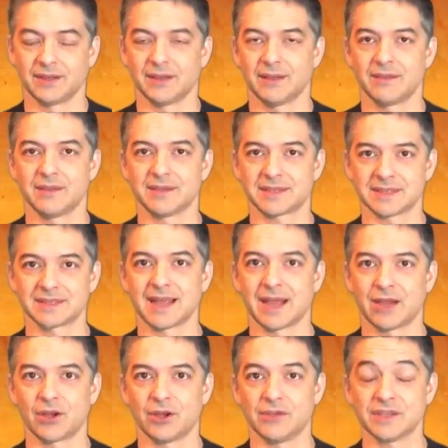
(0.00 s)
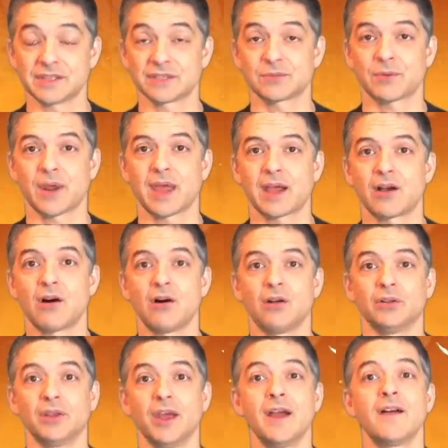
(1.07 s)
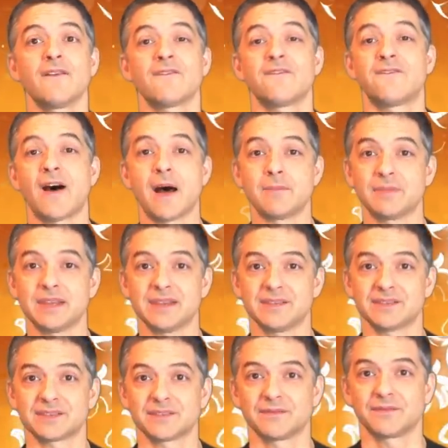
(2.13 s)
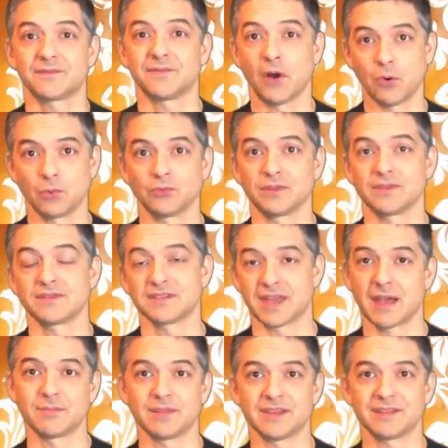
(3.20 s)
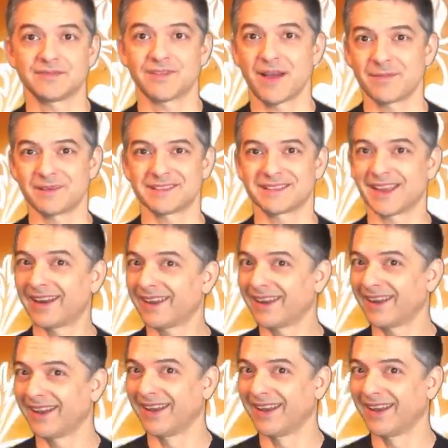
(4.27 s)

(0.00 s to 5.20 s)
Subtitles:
This is not good. This is what I called fombies. Phone zombies. Fombies. Get it?